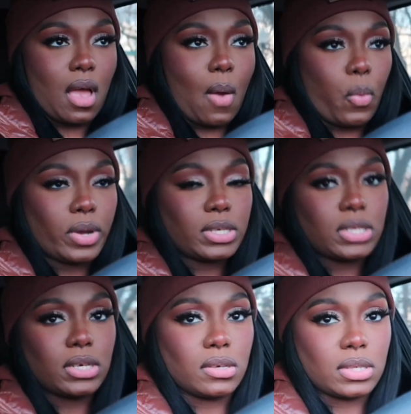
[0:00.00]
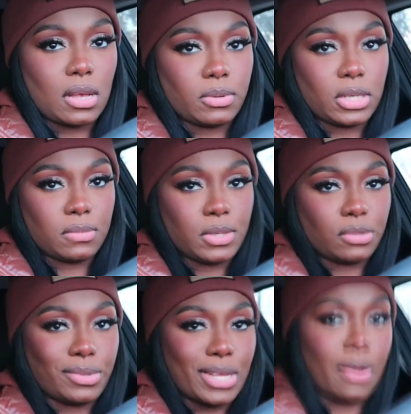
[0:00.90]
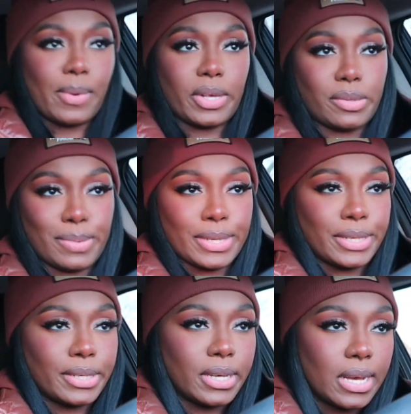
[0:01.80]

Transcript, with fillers: i wanted to go stop and give me some starbucks but